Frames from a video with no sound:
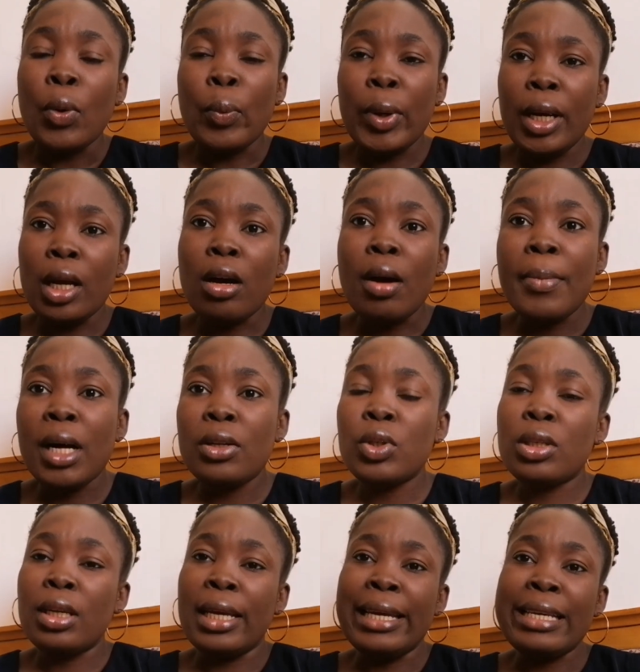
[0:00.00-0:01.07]
Will it come
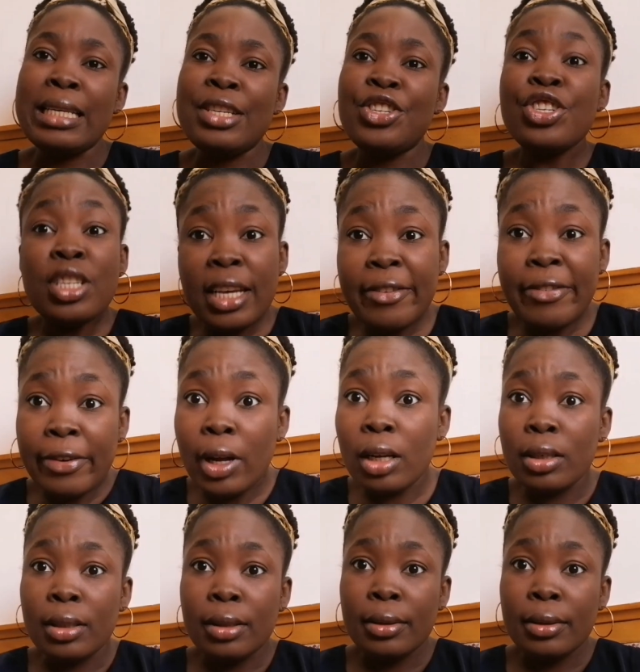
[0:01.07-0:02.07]
out in chiffon?